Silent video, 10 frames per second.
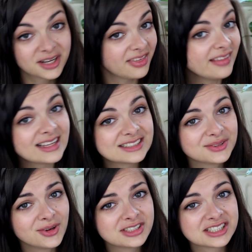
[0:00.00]
But I think
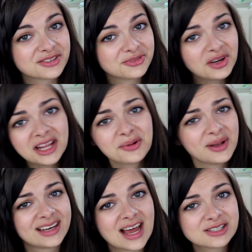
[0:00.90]
that's all, just a really
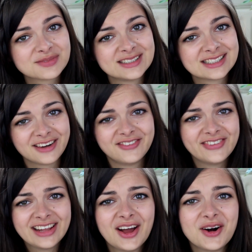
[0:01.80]
quick announcement. I
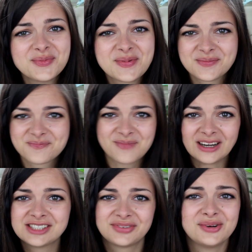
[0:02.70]
really hope a
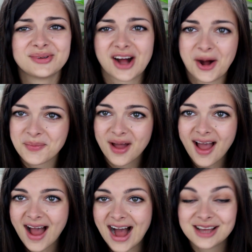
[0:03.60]
bunch of you will come.
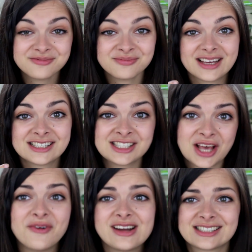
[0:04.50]
I'm
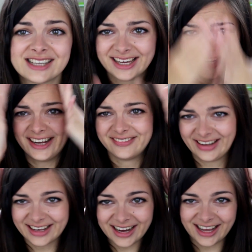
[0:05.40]
so excited, oh
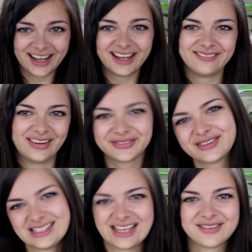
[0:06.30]
my god, my
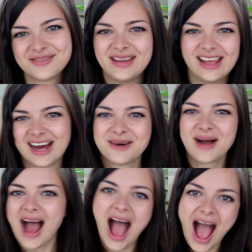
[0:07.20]
first ever
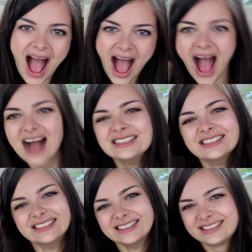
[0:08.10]
meetup. Ah!
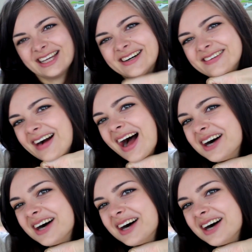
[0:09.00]
So,